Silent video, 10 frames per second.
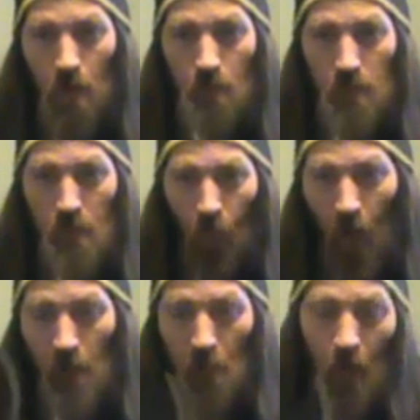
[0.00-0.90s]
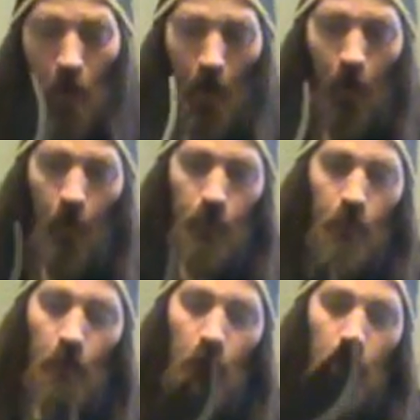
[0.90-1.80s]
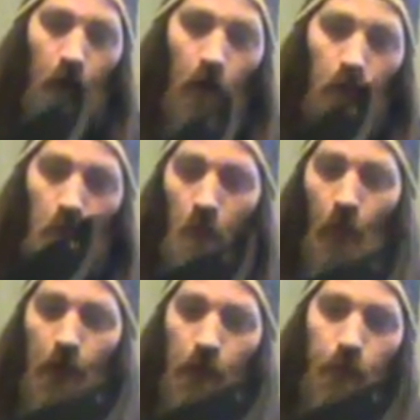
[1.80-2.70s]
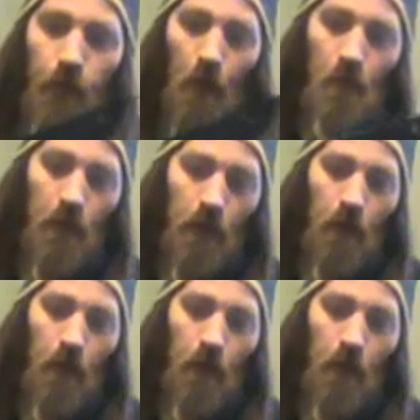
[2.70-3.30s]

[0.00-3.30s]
people robbing my house, it got liberated from me.